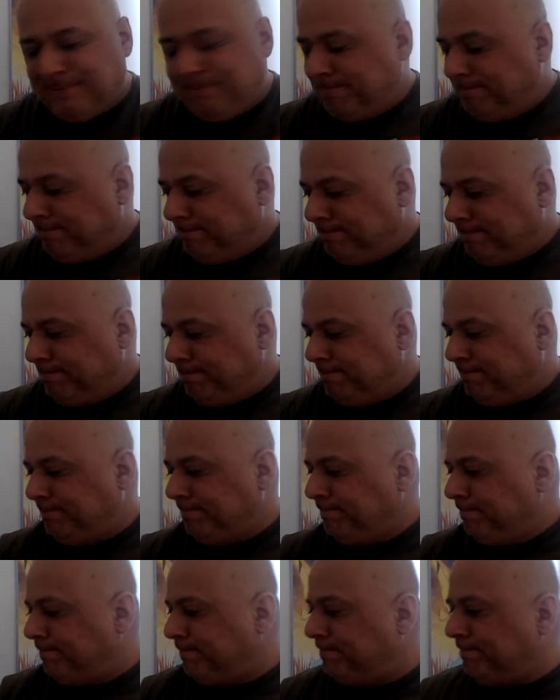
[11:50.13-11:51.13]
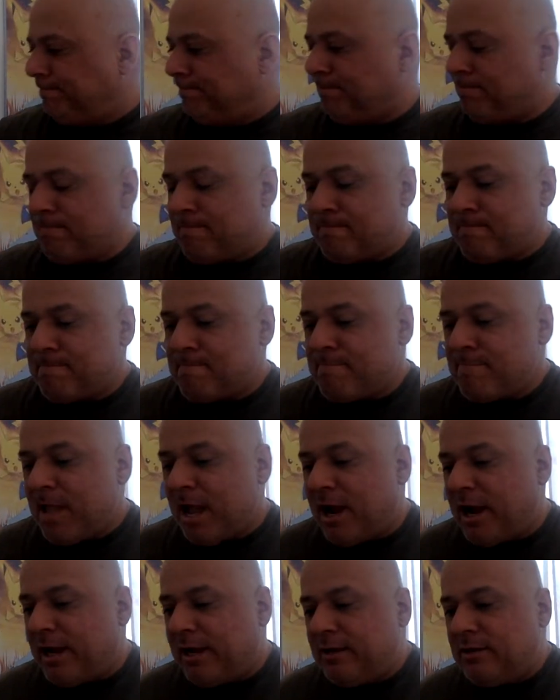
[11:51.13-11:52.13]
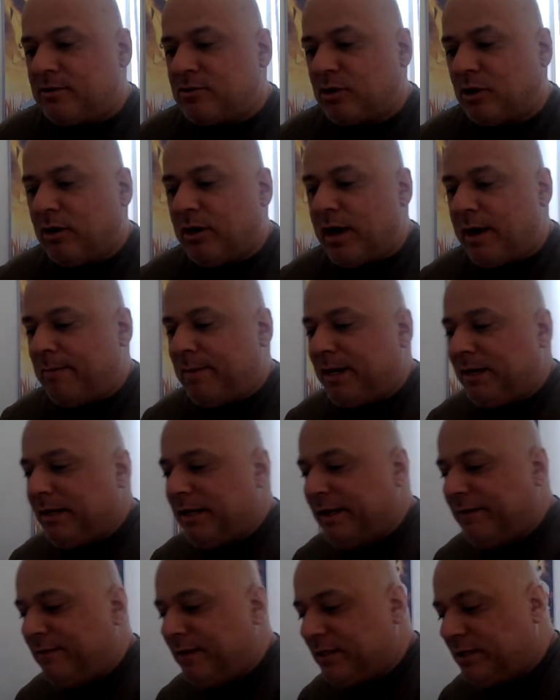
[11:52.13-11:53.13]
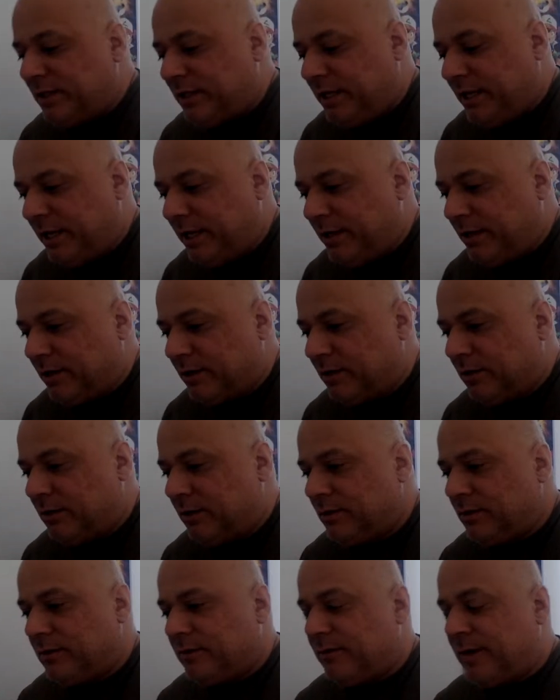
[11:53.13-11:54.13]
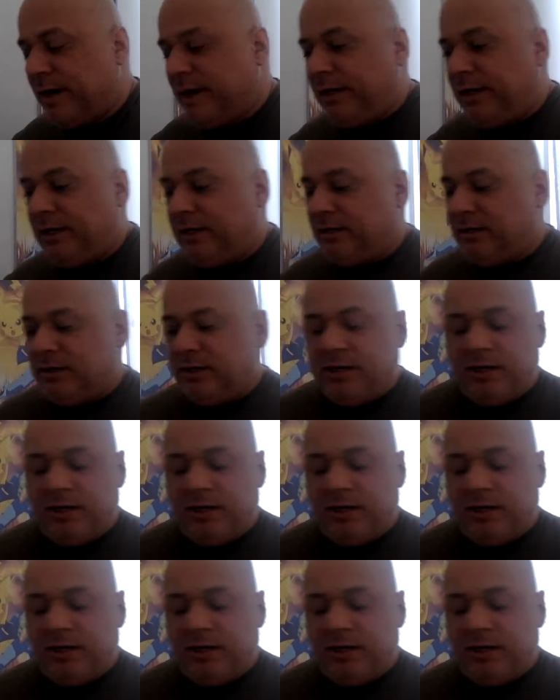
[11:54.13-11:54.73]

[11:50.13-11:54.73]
Mm. All right, so I'm gonna leave this here, right here,